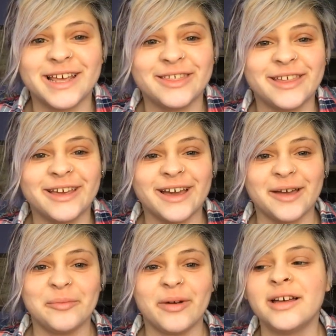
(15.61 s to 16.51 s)
I think
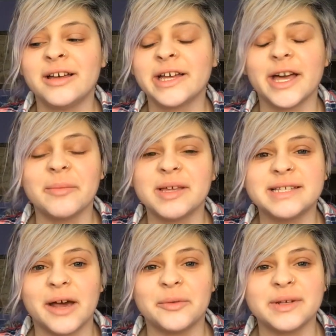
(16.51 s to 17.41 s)
I'm coming
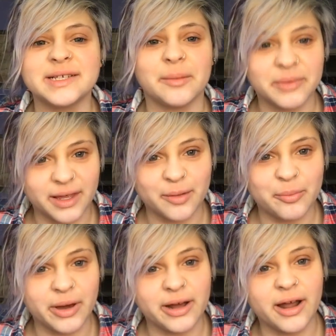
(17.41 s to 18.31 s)
down with
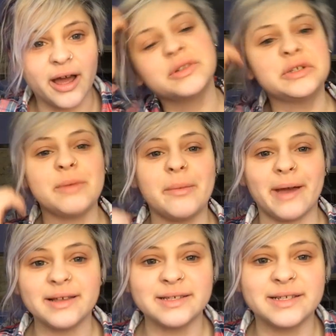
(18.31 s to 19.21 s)
something, but we'll do my
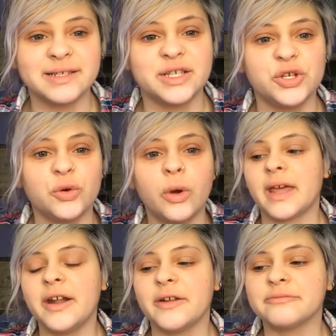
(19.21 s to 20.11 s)
best to,
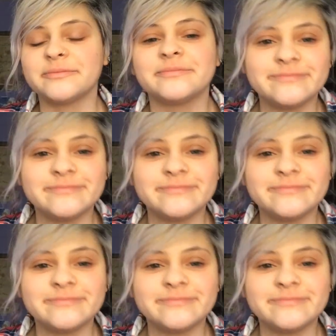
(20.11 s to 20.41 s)
I don't know,